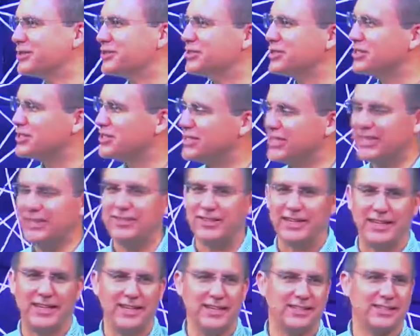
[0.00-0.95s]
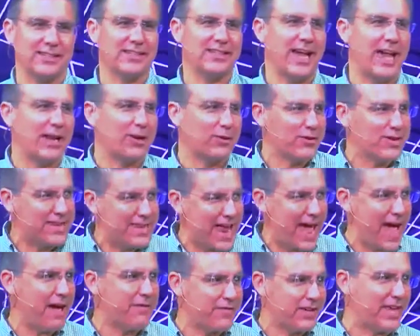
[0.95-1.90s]
series entitled
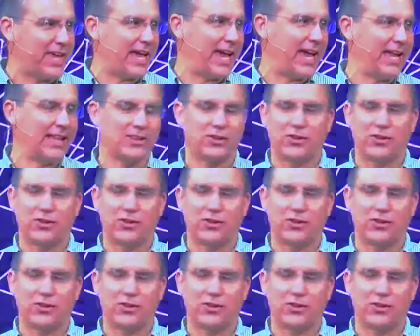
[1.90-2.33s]
Navigate,